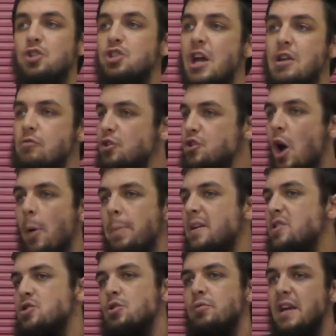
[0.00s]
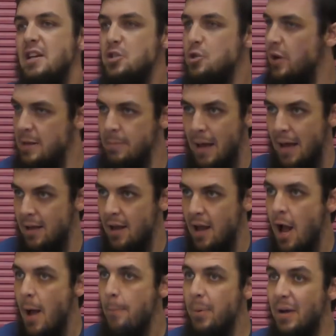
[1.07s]
want general topics to raise your iman,
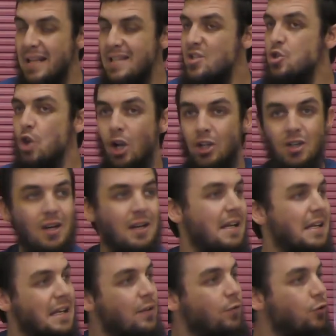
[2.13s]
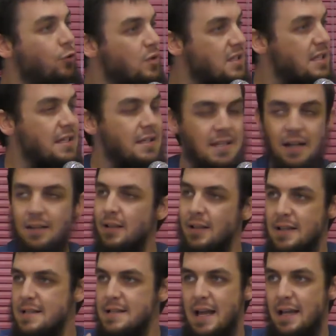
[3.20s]
but it's not going to give you detailed
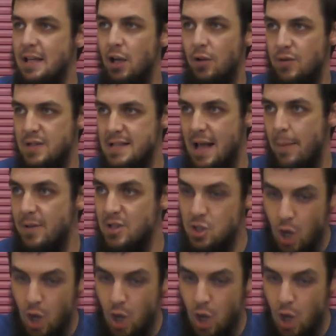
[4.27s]
understanding of Islam.